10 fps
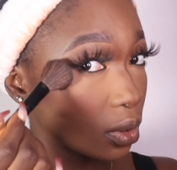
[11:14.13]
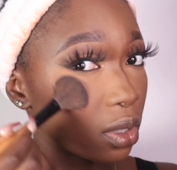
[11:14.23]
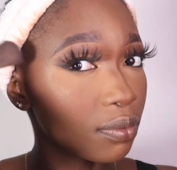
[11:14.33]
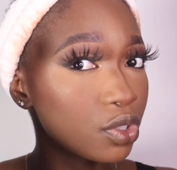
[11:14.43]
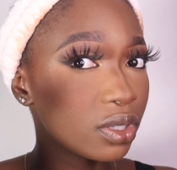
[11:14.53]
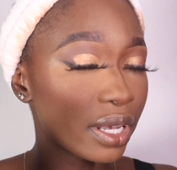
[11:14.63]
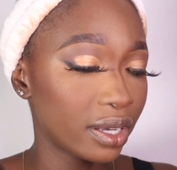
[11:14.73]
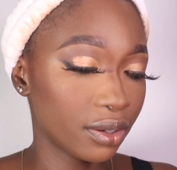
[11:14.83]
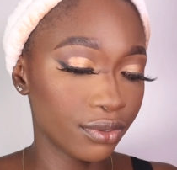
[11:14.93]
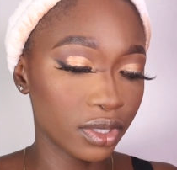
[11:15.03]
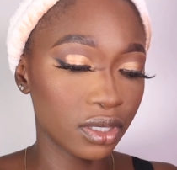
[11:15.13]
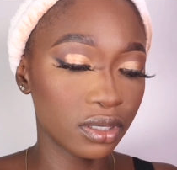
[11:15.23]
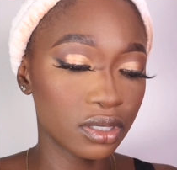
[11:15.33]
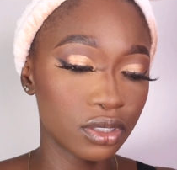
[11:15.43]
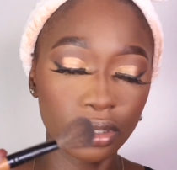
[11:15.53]
I'm doing like a really
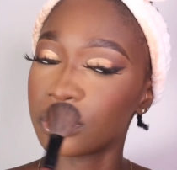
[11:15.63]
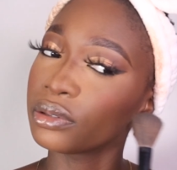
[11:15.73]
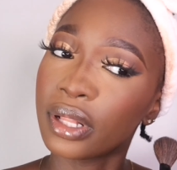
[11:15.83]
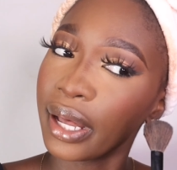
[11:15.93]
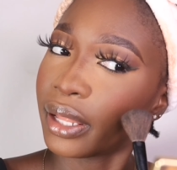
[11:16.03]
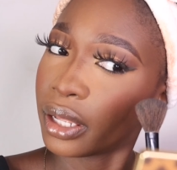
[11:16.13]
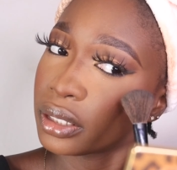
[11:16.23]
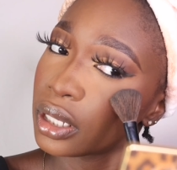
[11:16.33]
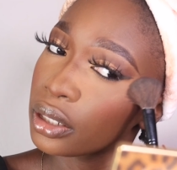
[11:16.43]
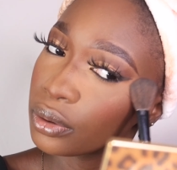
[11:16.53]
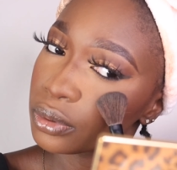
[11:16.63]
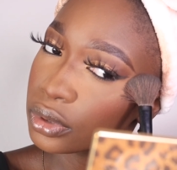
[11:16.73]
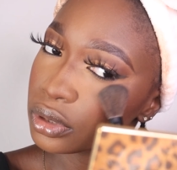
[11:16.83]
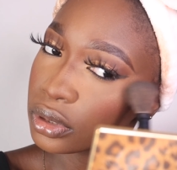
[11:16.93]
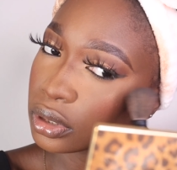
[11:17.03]
subtle highlight. I don't want
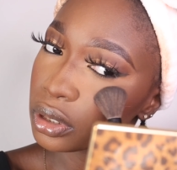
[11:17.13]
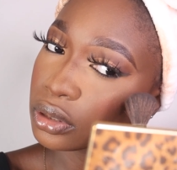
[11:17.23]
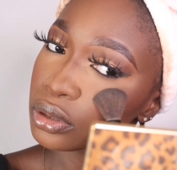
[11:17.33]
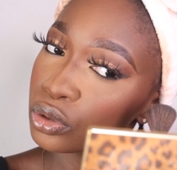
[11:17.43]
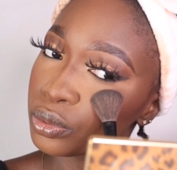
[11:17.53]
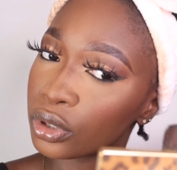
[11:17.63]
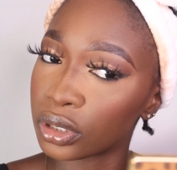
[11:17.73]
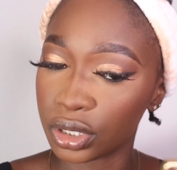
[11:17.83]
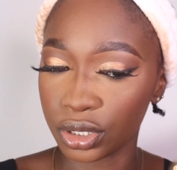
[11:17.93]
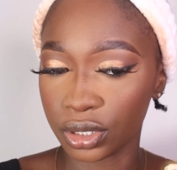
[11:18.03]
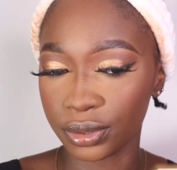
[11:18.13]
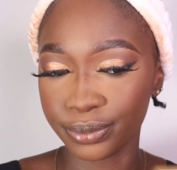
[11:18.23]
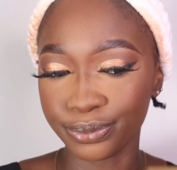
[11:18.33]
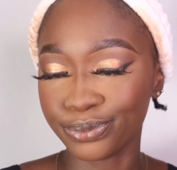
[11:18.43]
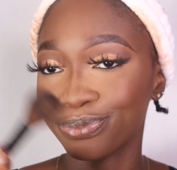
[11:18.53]
too much,
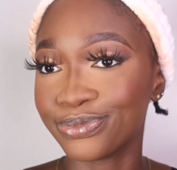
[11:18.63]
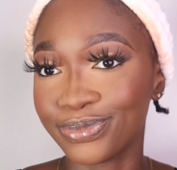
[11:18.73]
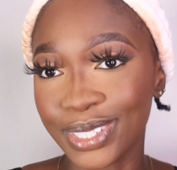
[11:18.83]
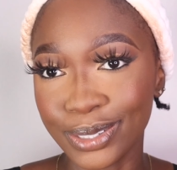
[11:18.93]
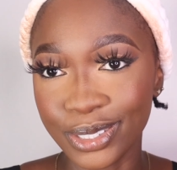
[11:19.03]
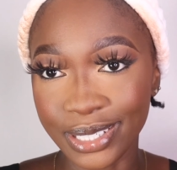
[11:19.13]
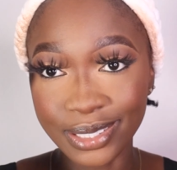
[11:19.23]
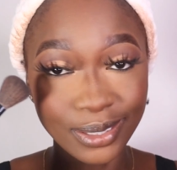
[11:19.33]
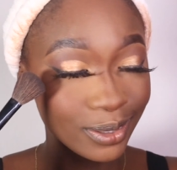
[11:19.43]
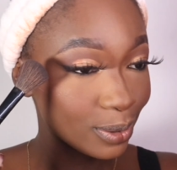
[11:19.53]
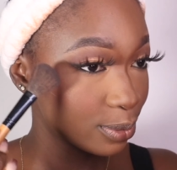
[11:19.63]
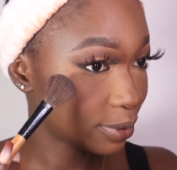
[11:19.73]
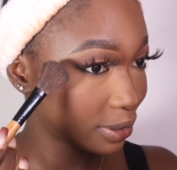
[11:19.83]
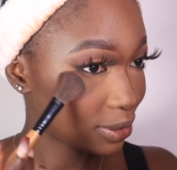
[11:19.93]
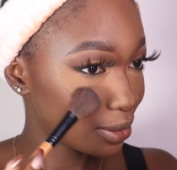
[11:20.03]
just a little bit.